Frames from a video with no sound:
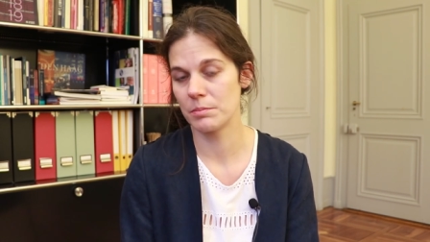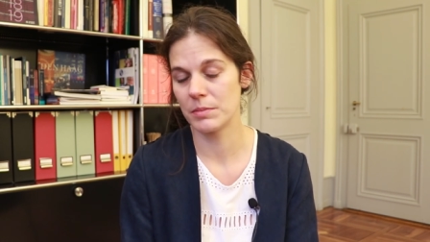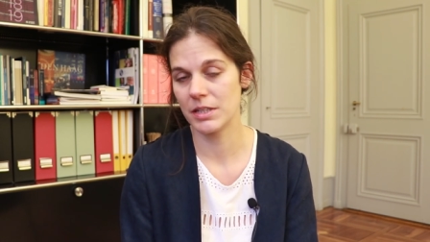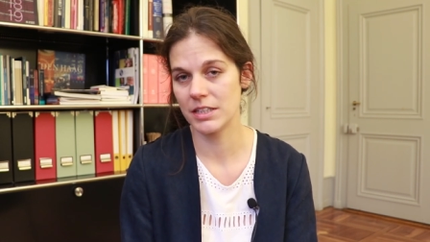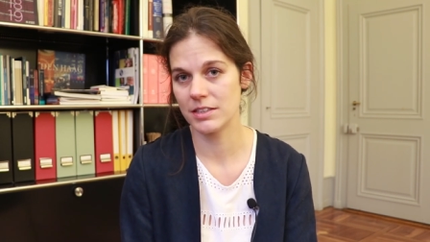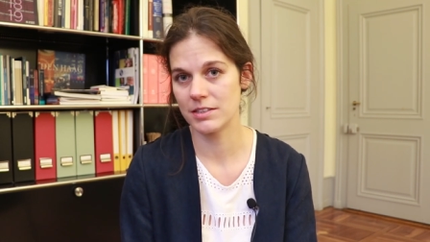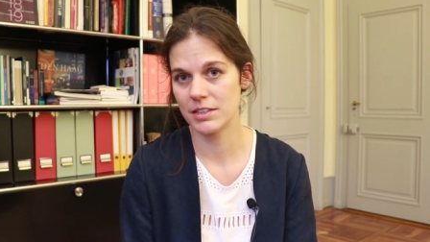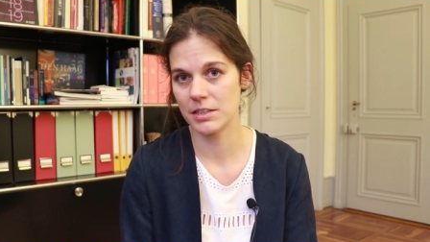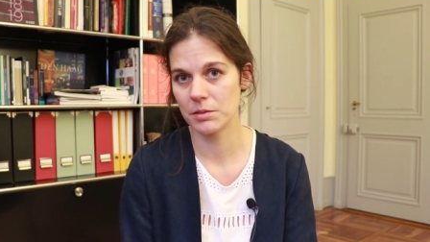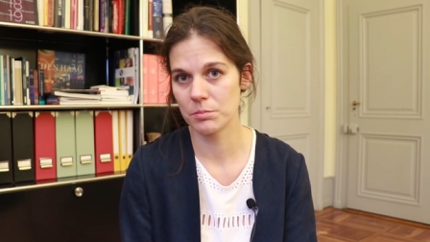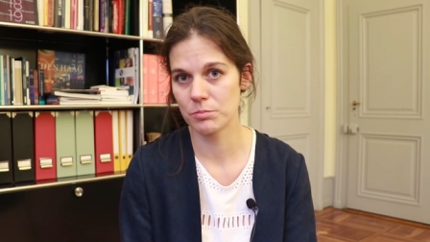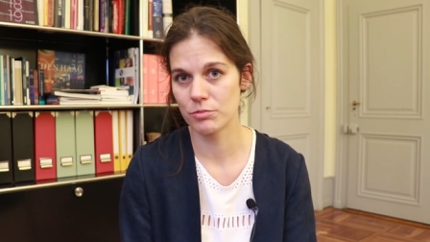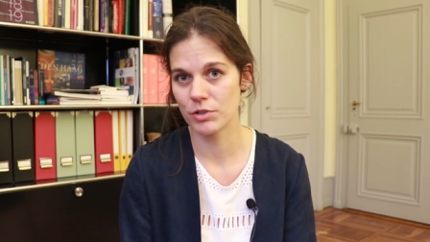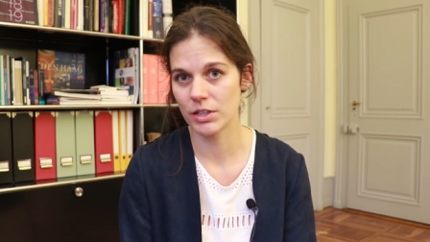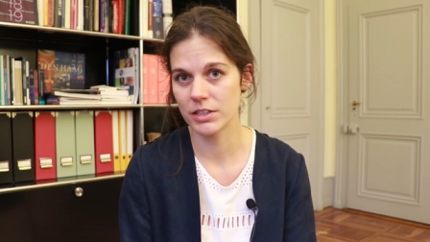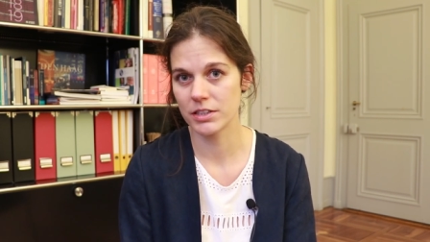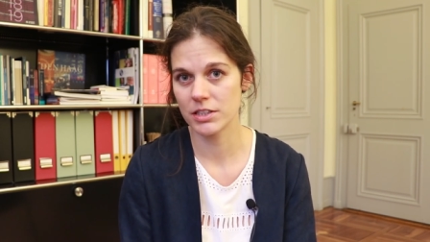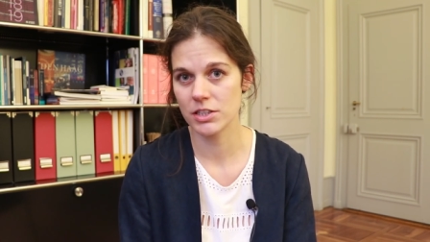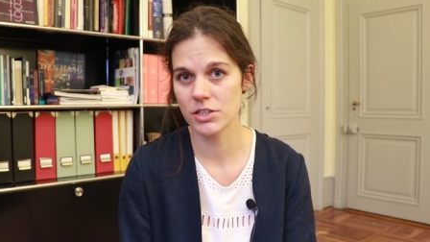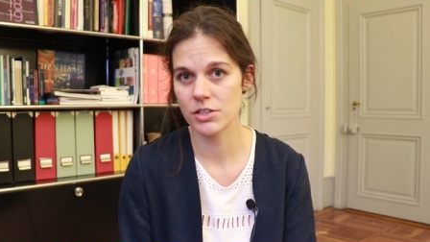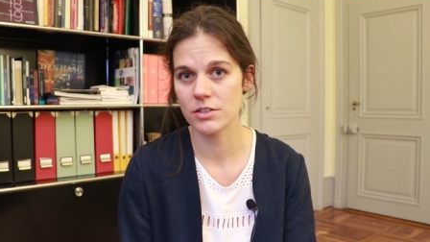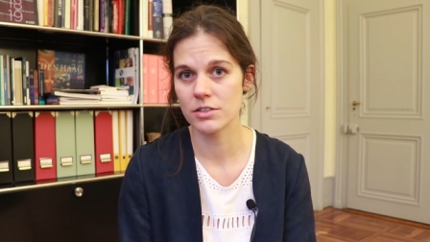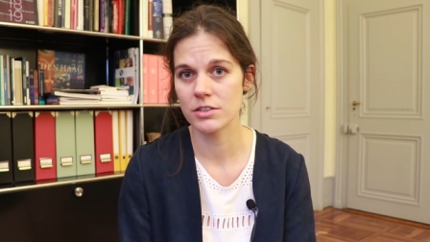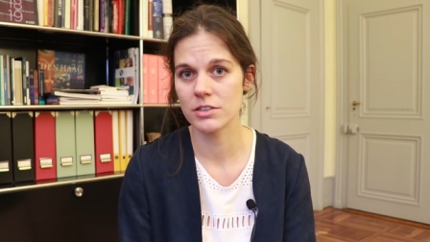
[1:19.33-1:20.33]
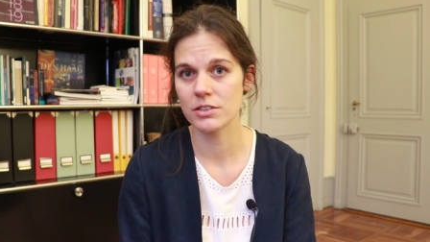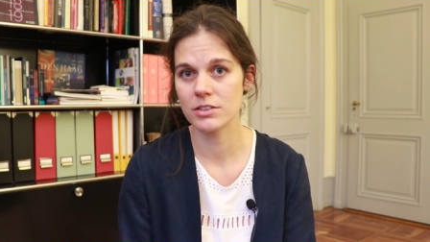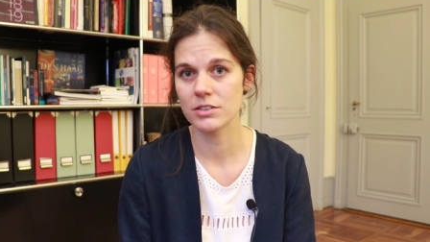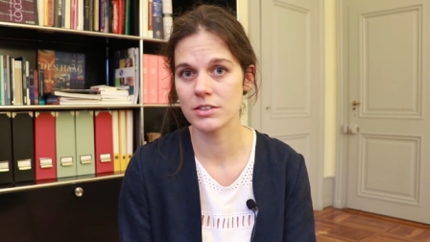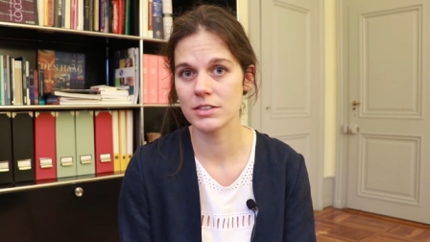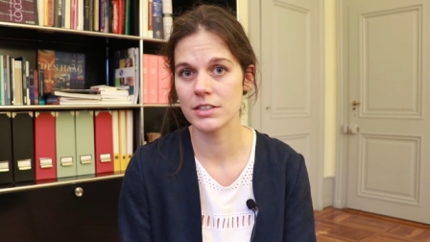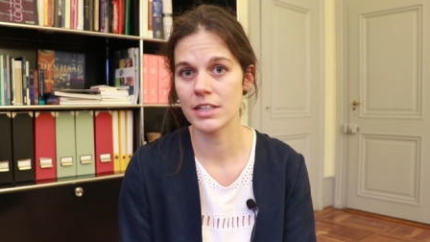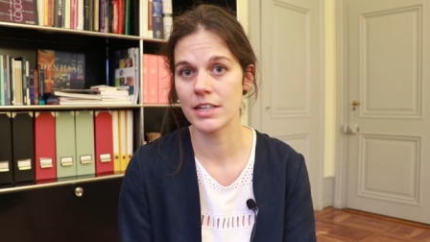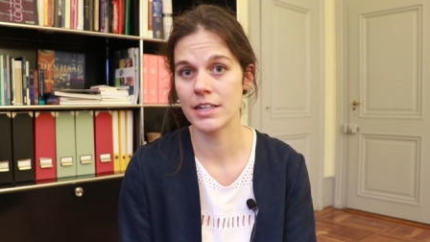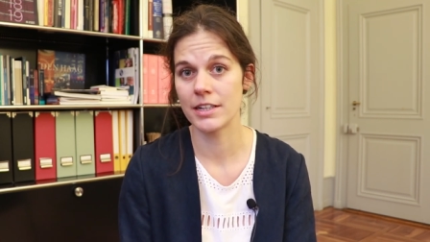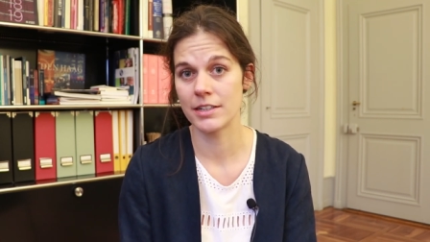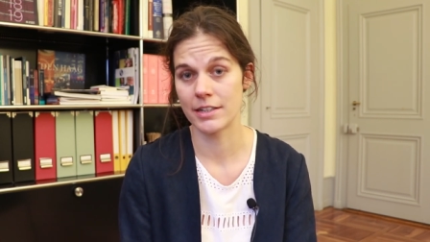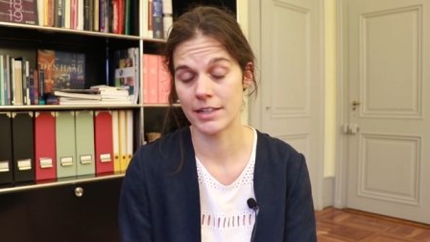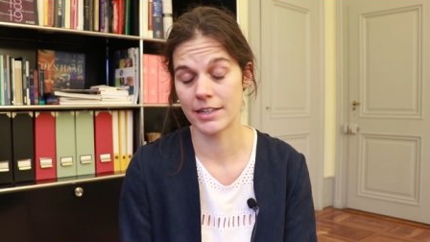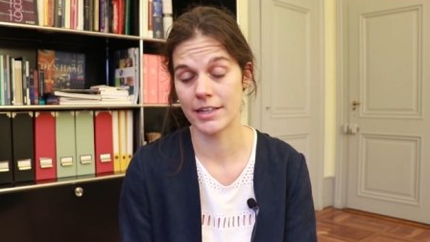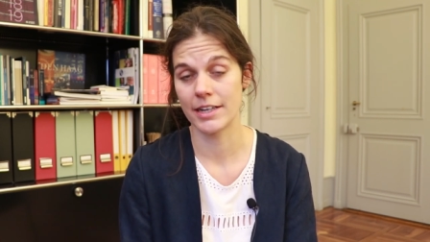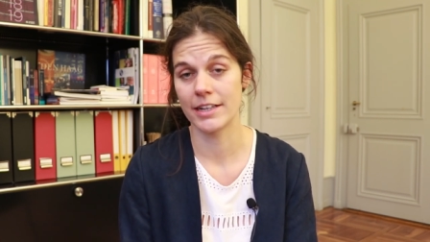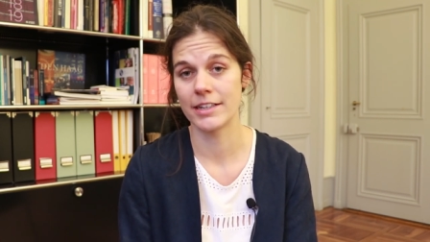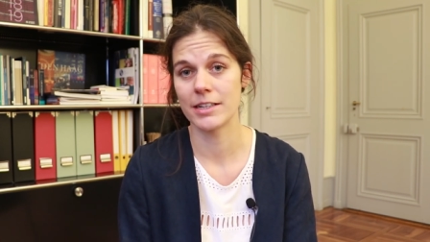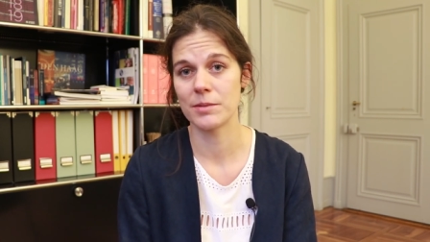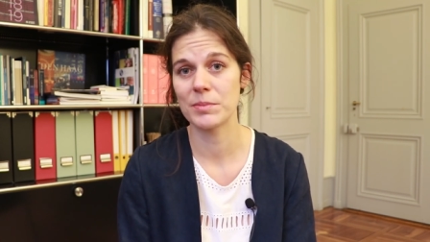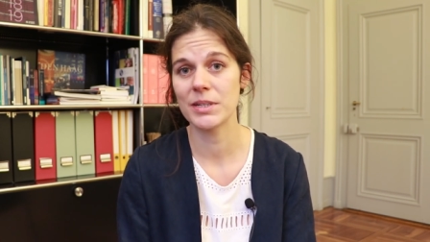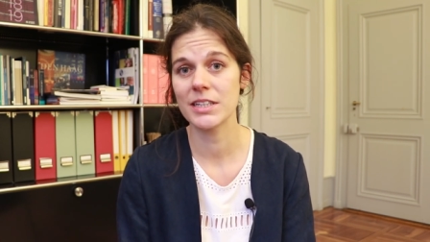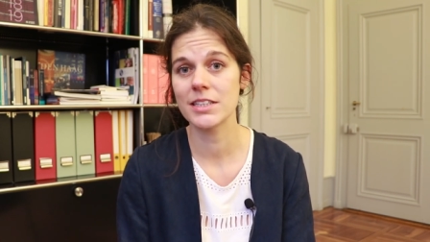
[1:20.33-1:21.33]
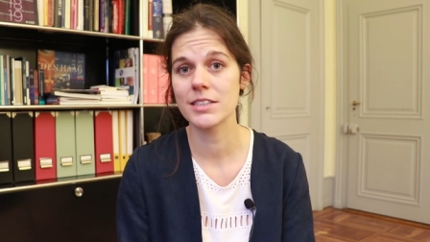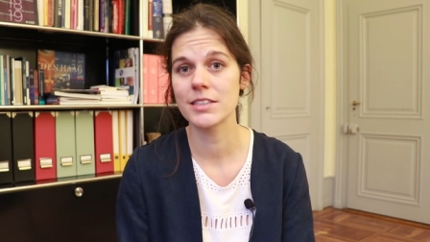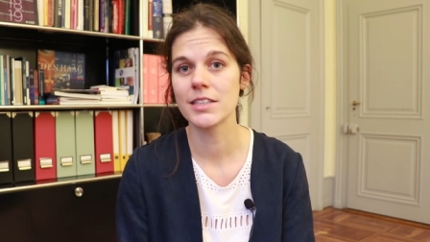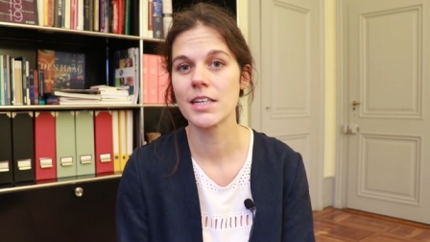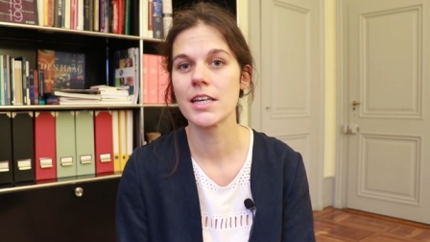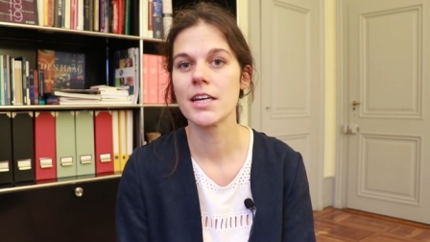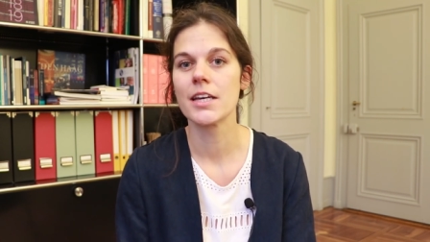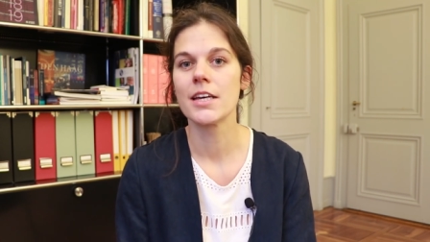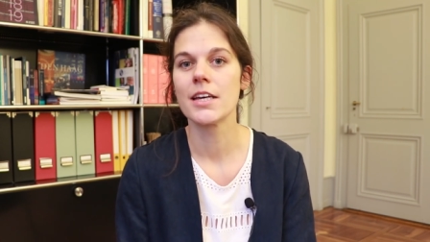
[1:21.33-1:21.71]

amazing practitioners and academics.